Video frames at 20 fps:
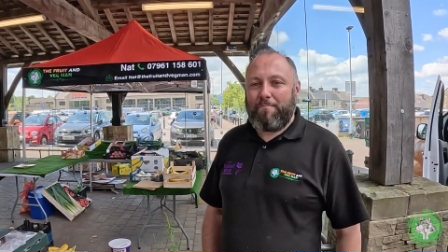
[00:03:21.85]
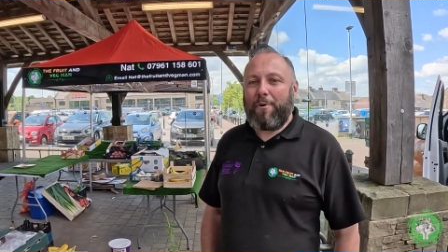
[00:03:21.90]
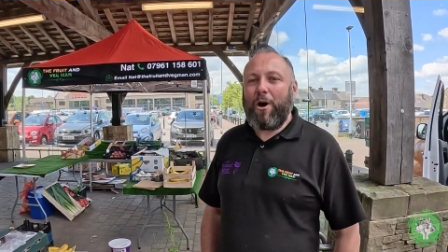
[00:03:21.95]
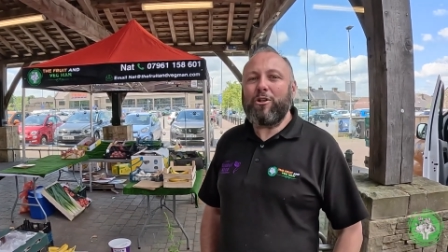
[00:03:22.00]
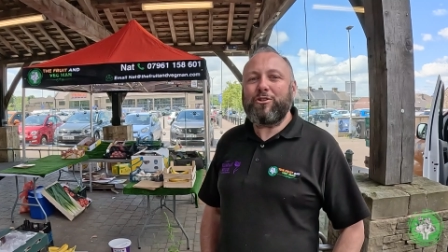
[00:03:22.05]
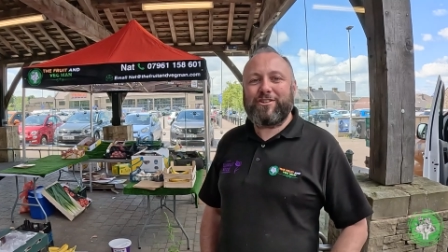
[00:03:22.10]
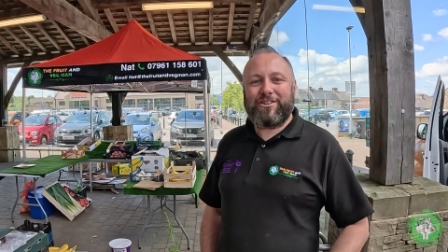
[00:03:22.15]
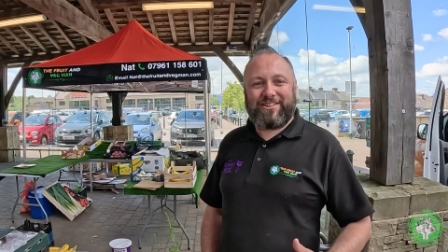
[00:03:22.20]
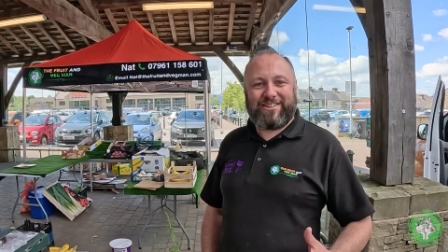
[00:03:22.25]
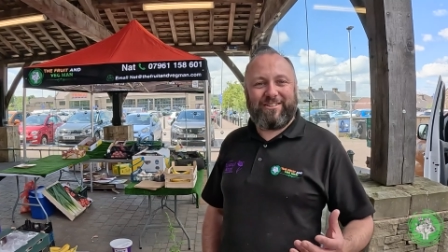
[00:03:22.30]

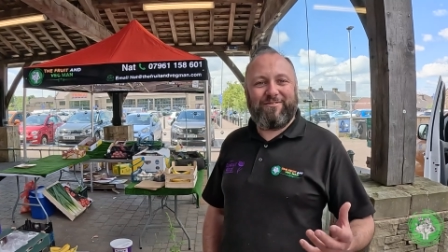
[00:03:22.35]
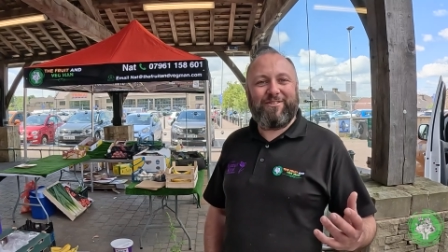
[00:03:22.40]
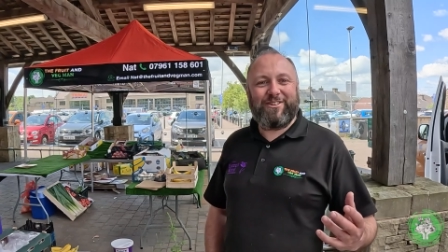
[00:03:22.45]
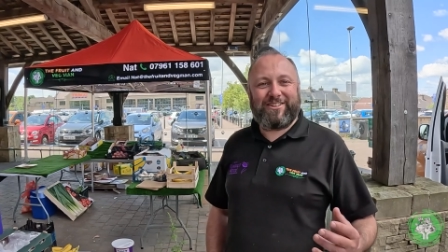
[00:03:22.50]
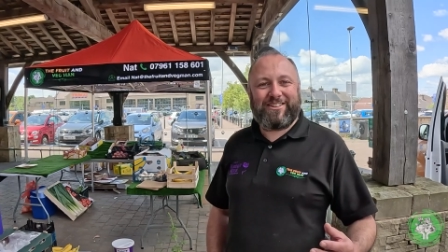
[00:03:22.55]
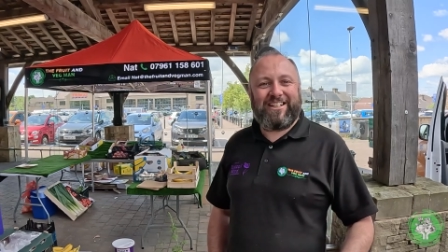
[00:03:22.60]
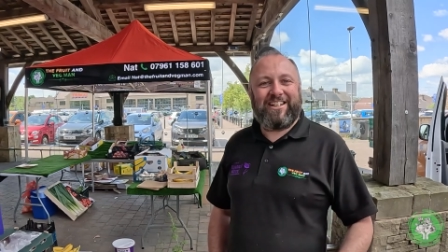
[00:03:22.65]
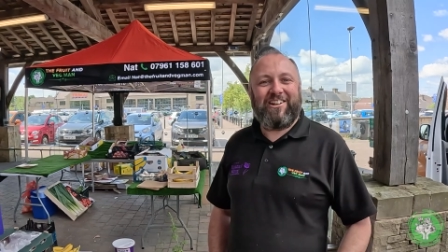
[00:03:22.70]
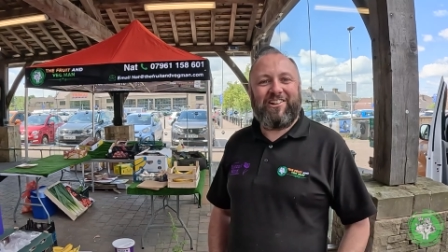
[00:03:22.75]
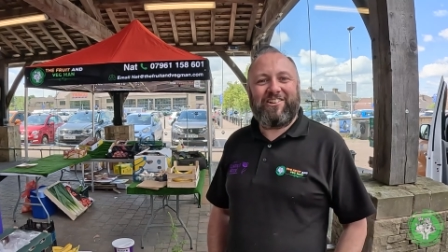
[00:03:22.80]

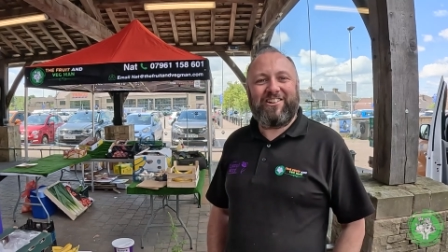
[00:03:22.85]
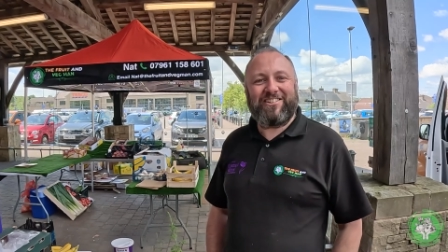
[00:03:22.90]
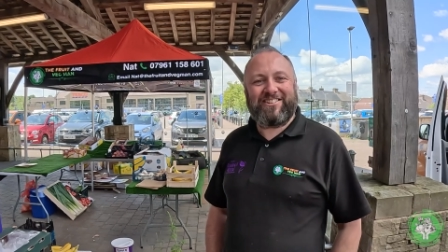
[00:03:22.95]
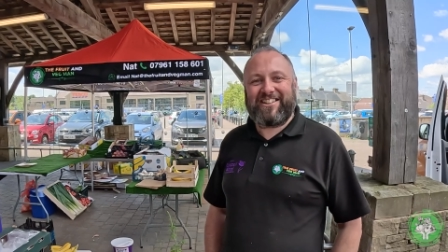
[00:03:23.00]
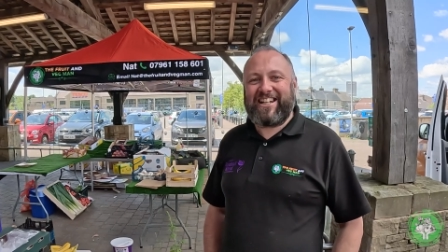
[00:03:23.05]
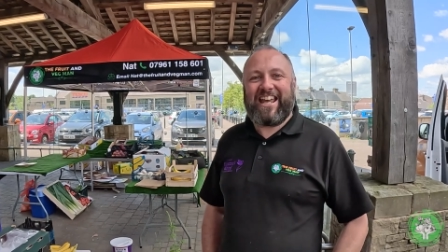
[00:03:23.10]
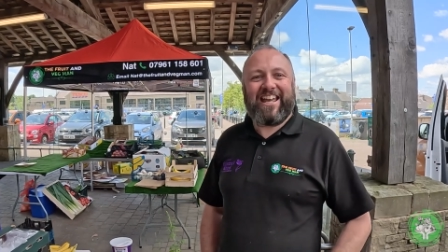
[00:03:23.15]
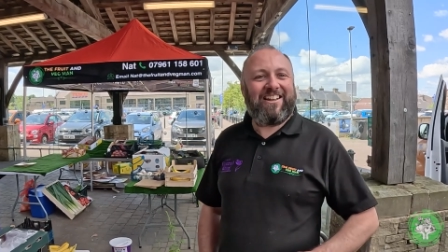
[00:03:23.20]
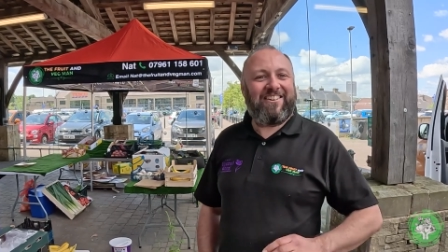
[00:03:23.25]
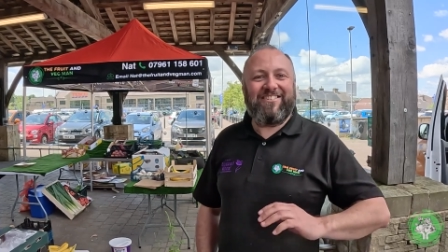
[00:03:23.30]
positivity on a
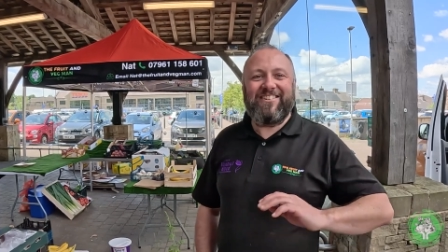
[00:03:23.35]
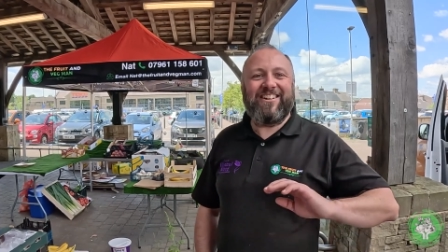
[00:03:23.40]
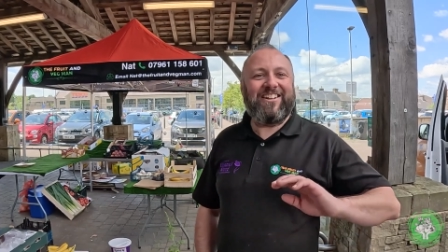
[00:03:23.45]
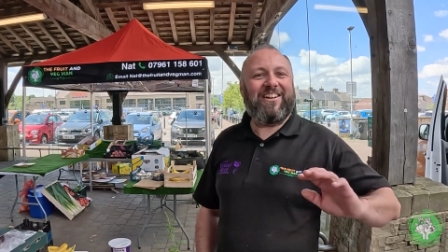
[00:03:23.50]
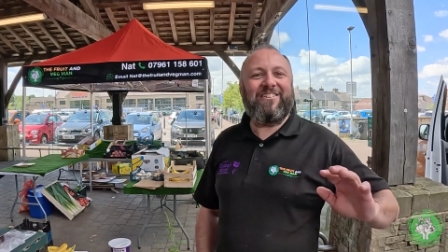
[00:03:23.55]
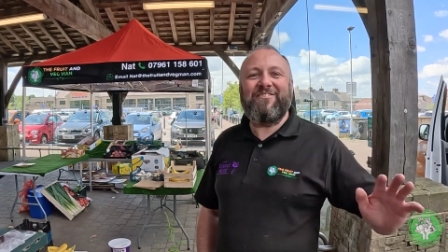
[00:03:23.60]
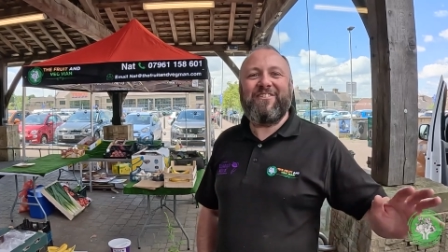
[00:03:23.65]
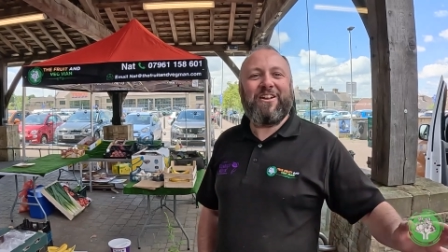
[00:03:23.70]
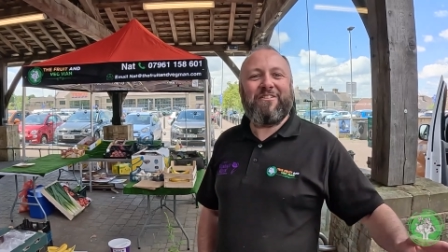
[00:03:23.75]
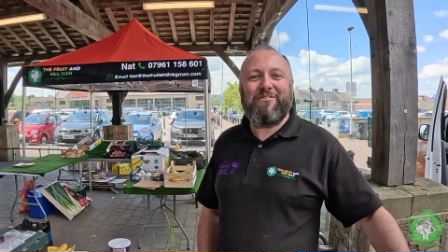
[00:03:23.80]
scale that
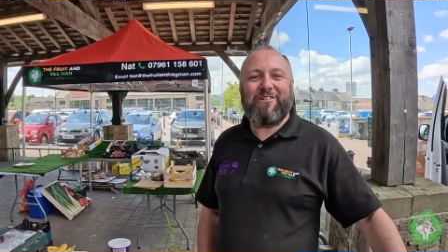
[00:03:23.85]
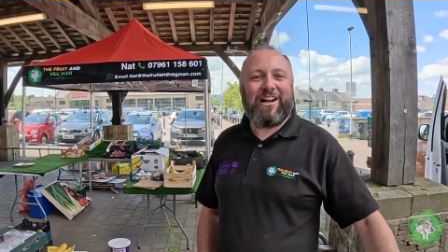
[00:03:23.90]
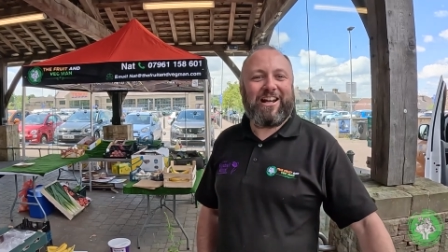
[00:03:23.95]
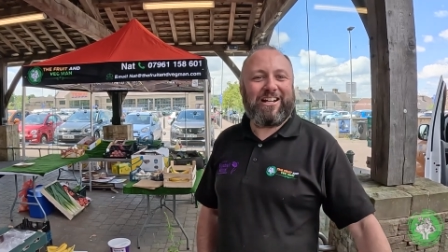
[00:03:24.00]
I've never